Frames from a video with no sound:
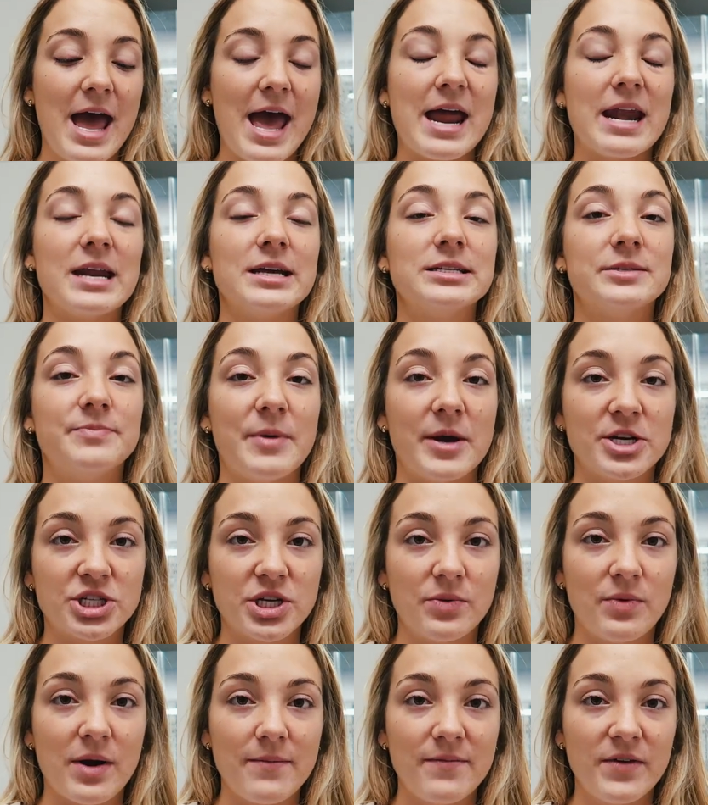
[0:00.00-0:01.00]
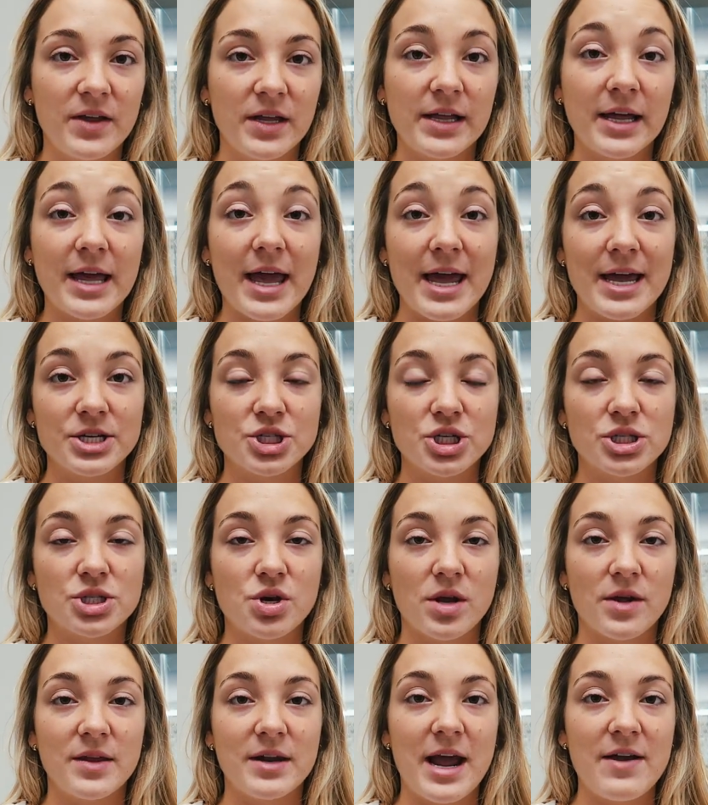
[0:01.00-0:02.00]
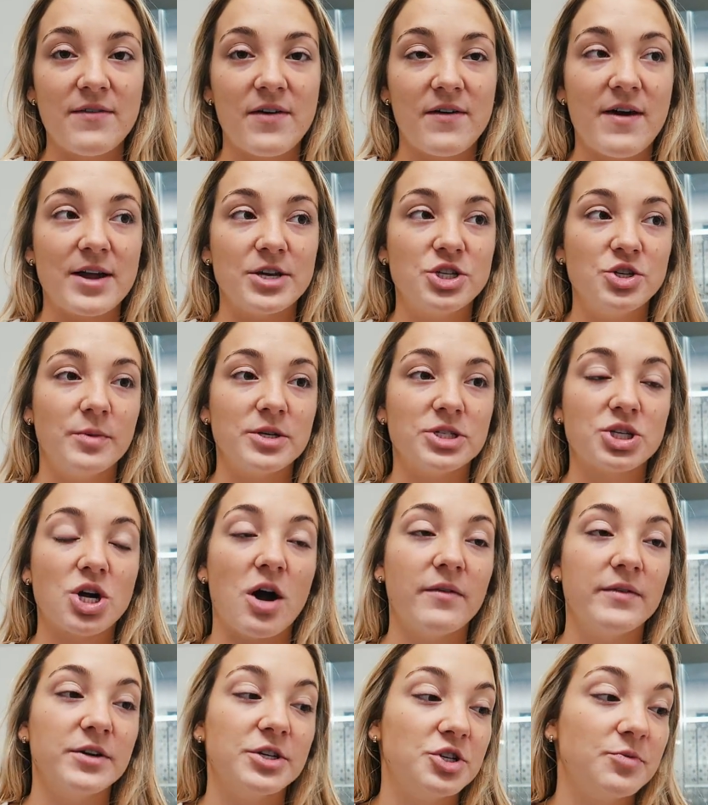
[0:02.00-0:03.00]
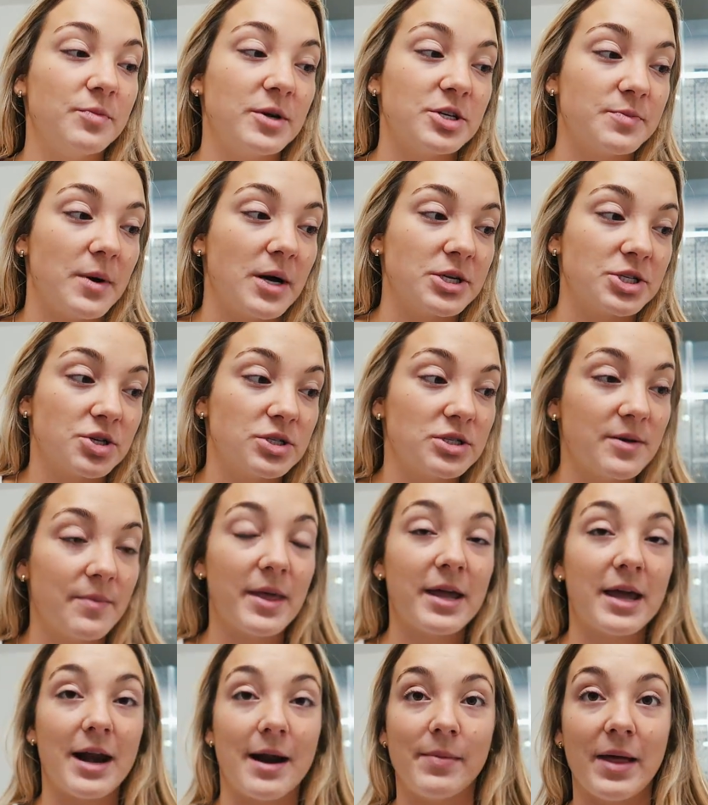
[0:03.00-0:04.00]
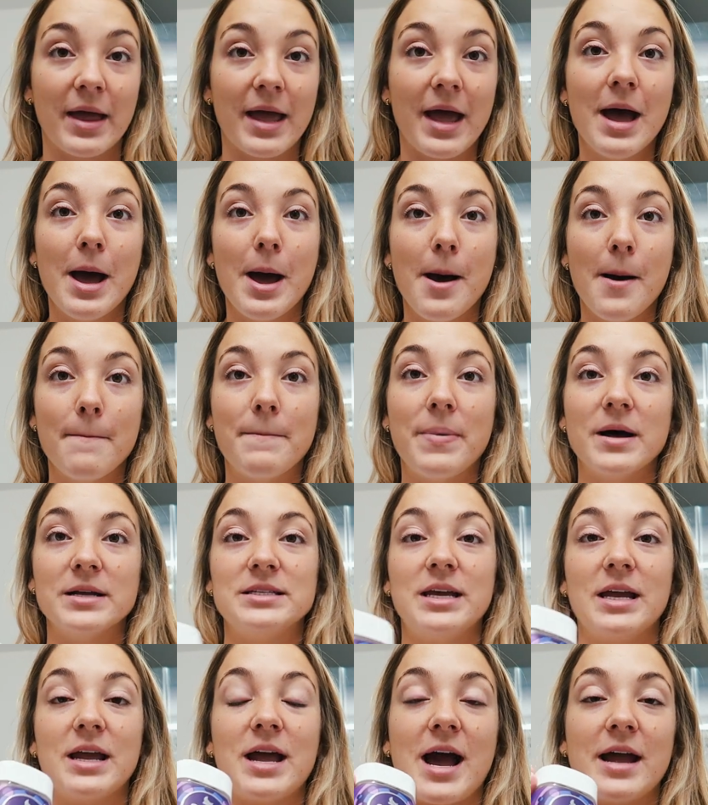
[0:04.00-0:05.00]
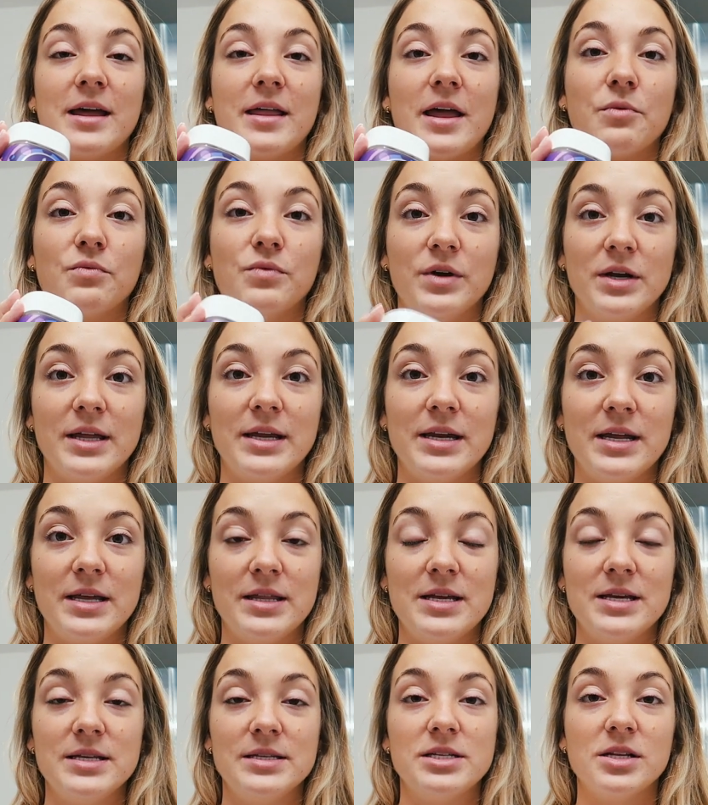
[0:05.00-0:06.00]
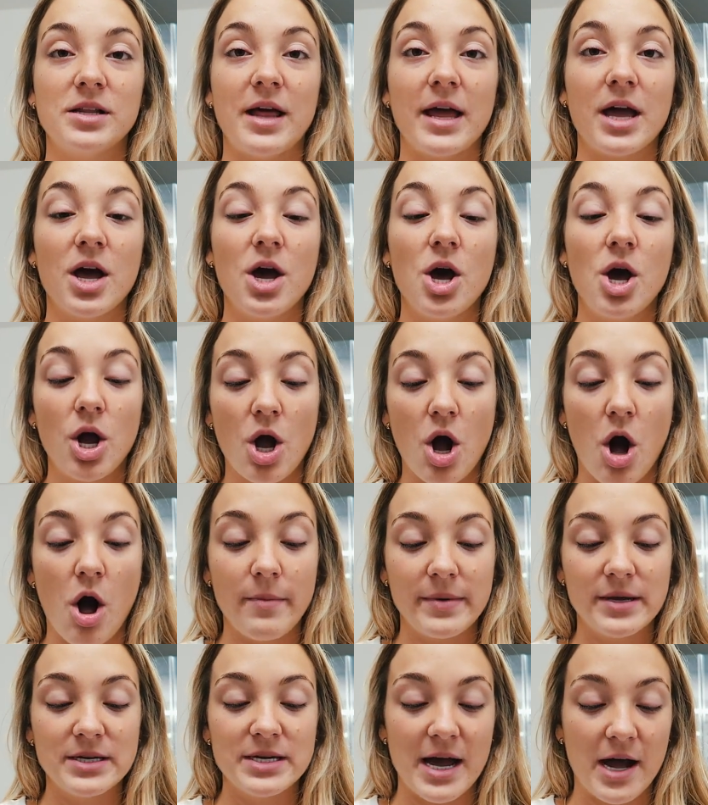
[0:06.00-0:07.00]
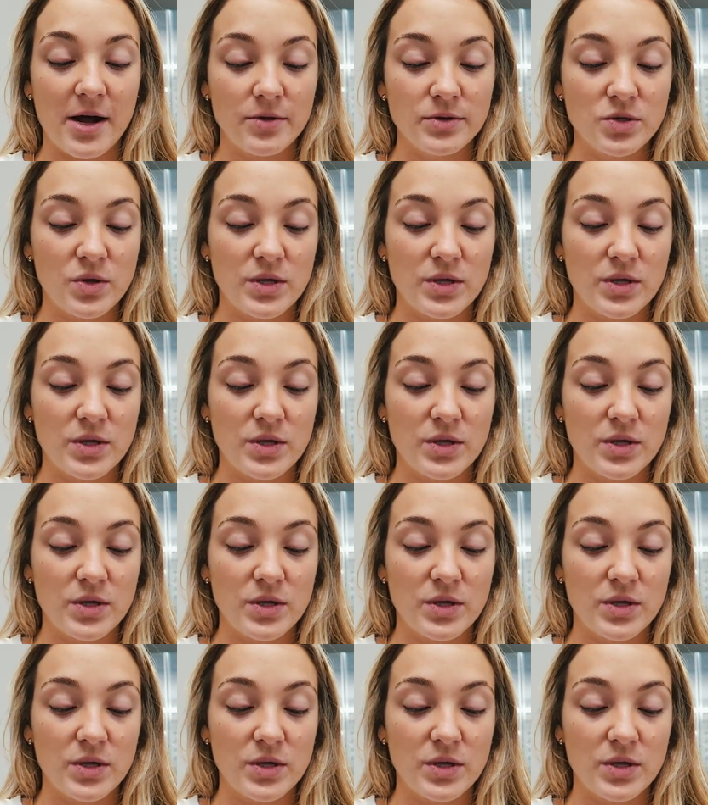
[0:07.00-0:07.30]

And especially when I'm feeling like anxious during the day, if I've had too much coffee or too much matcha or something and I'm like buzzing, I like really need these to like calm me down.